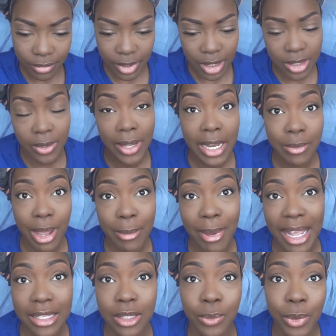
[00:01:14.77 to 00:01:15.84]
So anyway,
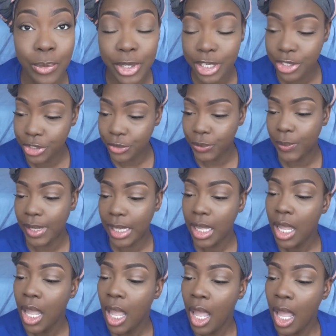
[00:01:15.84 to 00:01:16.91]
back to what we're doing.
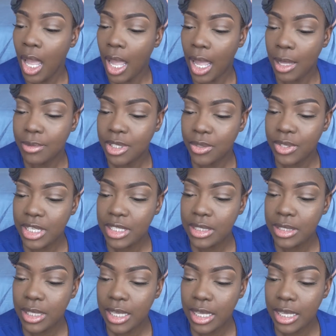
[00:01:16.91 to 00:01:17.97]
So
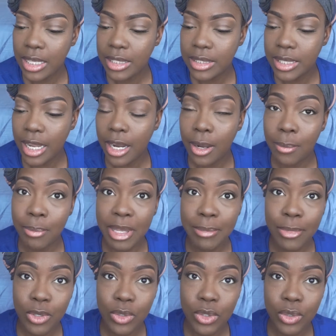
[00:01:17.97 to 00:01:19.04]
this is their
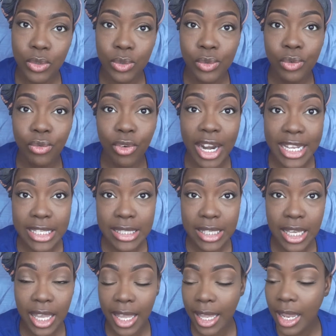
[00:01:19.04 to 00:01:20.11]
Mimosa Rice
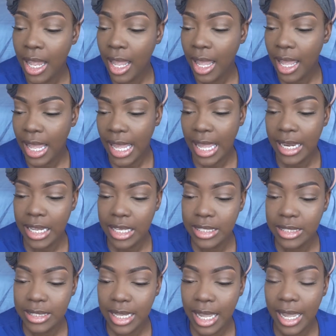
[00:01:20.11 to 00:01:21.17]
Kit, and
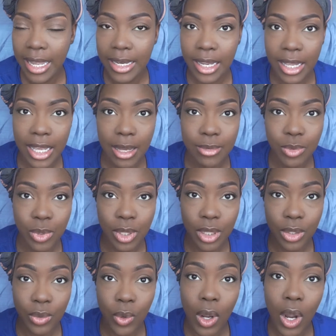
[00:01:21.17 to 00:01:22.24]
inside it comes with a
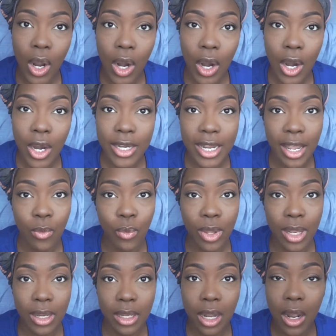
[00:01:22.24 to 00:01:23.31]
little card, and
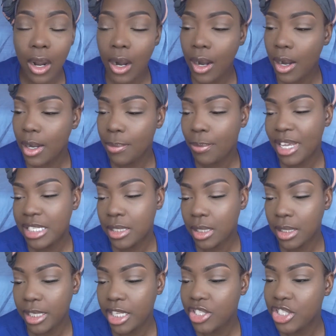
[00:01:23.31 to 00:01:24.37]
in the card
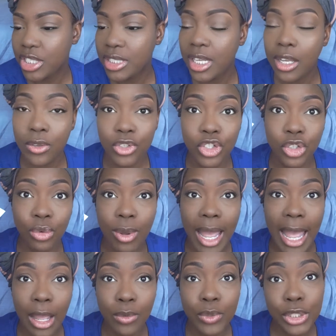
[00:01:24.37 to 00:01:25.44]
basically it just tells you
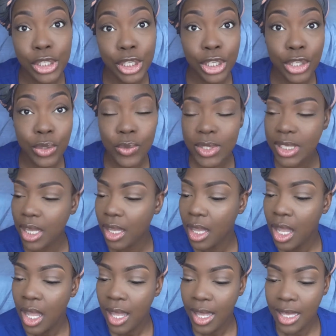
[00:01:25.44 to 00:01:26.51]
how to use it.
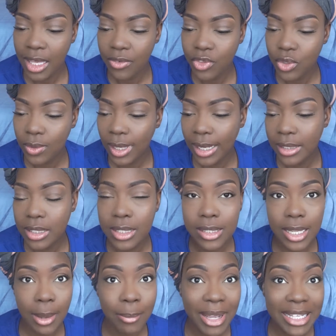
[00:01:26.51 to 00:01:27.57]
It gives you like the
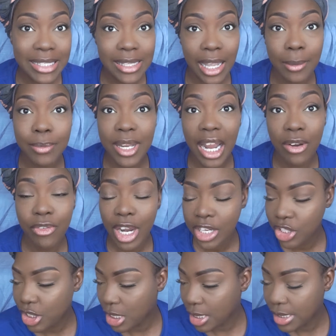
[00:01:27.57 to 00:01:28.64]
step-by-step
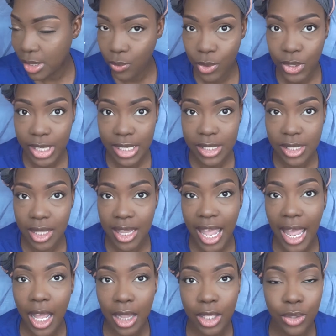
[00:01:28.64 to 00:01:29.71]
directions, and we'll get to
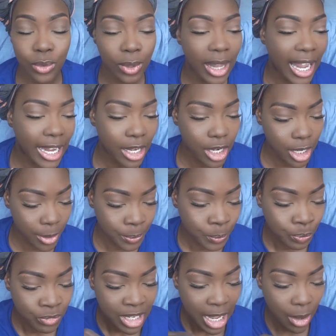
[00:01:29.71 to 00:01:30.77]
that a little later.
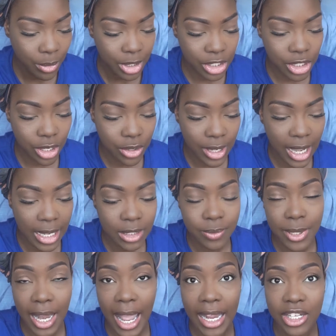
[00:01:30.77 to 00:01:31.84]
I want to show you guys
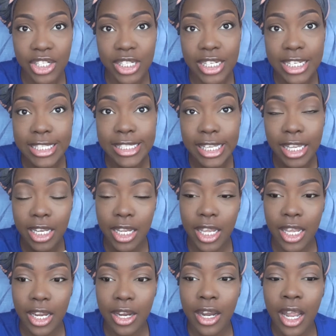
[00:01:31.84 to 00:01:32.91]
what actually is in
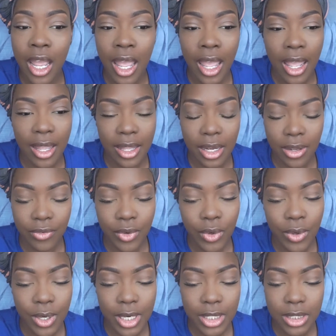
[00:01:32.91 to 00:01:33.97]
here. And then of
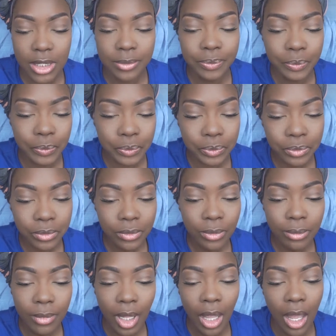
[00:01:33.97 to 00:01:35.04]
course
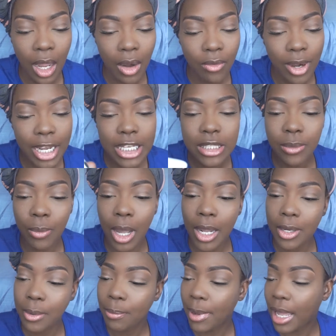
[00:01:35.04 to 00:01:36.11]
a rice
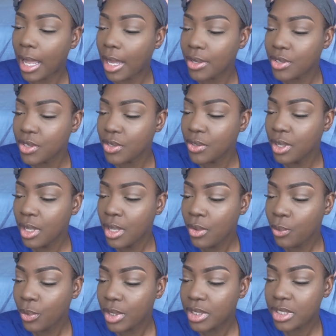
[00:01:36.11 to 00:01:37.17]
water bottle,
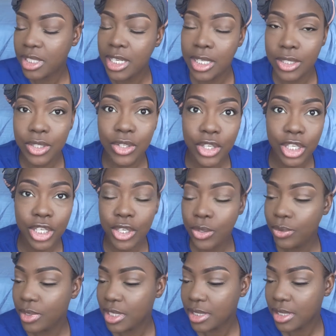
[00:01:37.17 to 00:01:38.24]
which is
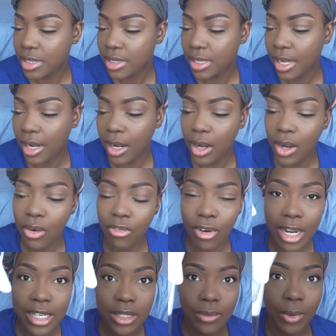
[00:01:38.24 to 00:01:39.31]
cute. This is their
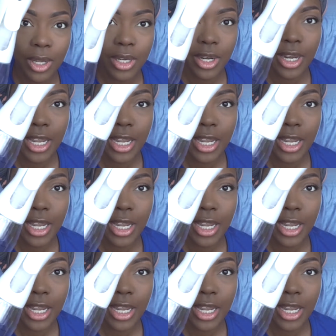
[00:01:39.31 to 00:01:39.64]
rice water